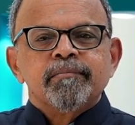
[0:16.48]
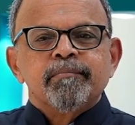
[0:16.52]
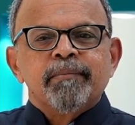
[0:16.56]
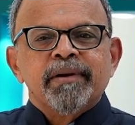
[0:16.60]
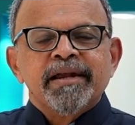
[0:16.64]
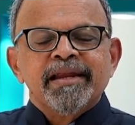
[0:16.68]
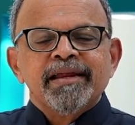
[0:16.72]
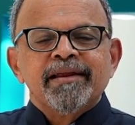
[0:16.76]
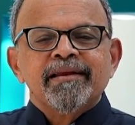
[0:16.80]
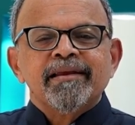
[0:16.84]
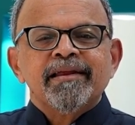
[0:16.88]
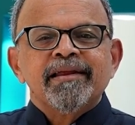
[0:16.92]

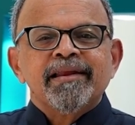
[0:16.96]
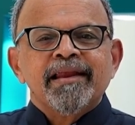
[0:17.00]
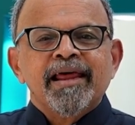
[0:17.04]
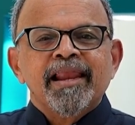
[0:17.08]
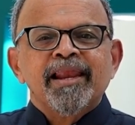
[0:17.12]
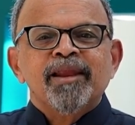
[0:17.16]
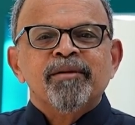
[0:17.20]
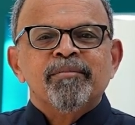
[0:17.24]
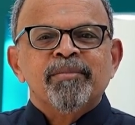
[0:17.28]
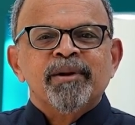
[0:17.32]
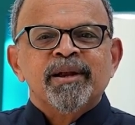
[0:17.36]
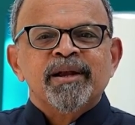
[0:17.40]
particular
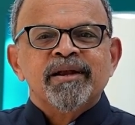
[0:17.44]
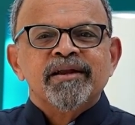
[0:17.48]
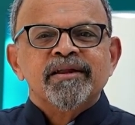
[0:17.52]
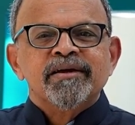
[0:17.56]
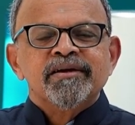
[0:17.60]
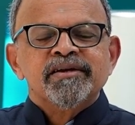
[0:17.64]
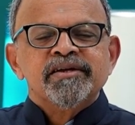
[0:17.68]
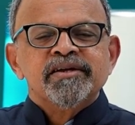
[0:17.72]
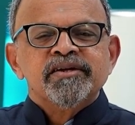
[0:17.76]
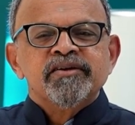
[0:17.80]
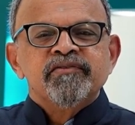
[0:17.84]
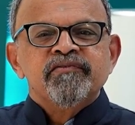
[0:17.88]
element
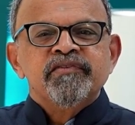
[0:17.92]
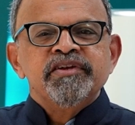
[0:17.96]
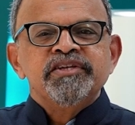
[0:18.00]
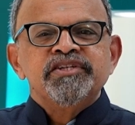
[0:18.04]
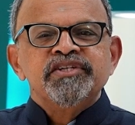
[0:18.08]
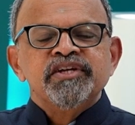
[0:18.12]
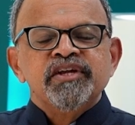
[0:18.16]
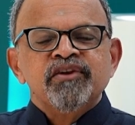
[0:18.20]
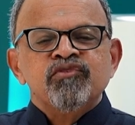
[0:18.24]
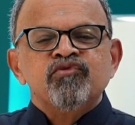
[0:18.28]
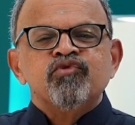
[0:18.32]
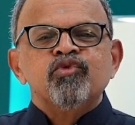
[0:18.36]

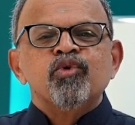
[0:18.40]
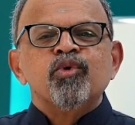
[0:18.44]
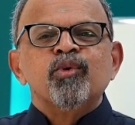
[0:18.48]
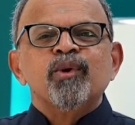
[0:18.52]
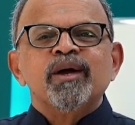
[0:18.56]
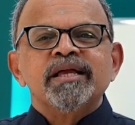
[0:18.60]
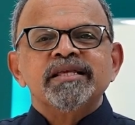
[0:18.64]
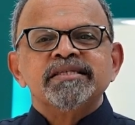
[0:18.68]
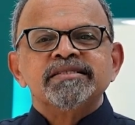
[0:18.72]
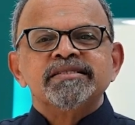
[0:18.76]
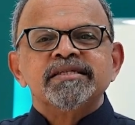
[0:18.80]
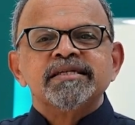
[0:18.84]
which
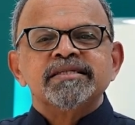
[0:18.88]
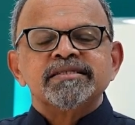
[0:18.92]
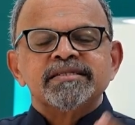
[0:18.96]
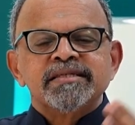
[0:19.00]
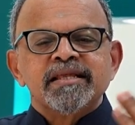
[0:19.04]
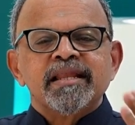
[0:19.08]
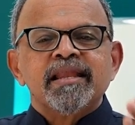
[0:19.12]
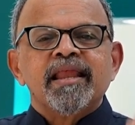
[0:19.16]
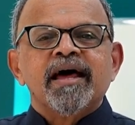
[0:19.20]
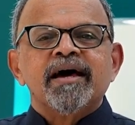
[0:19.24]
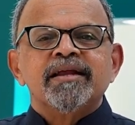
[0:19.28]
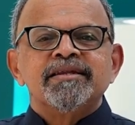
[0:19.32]
influences
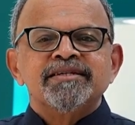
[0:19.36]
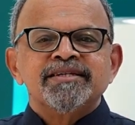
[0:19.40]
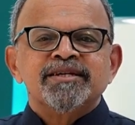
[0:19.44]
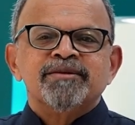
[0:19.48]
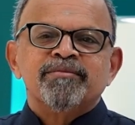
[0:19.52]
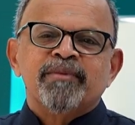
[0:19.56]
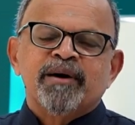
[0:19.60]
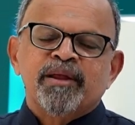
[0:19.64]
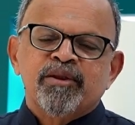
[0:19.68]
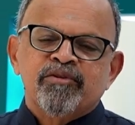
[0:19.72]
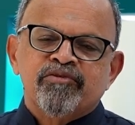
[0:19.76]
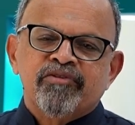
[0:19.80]
the larger
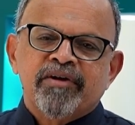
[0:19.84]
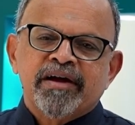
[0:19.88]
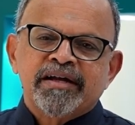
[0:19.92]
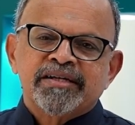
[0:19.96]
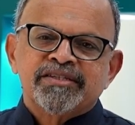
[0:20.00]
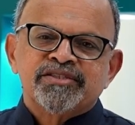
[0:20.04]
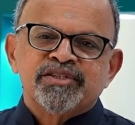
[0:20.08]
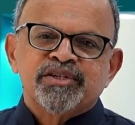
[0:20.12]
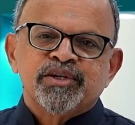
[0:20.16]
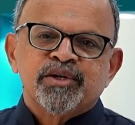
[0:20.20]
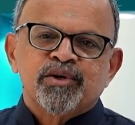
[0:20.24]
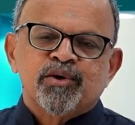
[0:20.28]

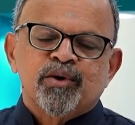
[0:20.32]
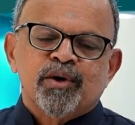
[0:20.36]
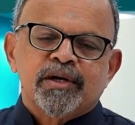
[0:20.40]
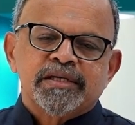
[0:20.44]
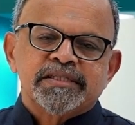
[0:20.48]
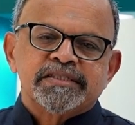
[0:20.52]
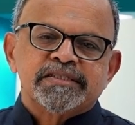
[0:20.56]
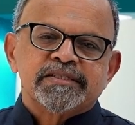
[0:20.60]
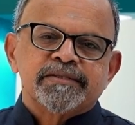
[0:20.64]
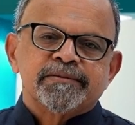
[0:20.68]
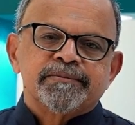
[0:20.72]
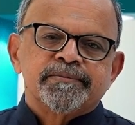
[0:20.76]
manufacturing
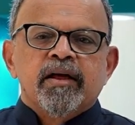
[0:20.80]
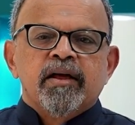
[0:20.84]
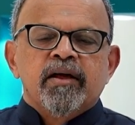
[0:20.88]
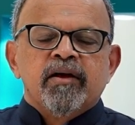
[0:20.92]
cost.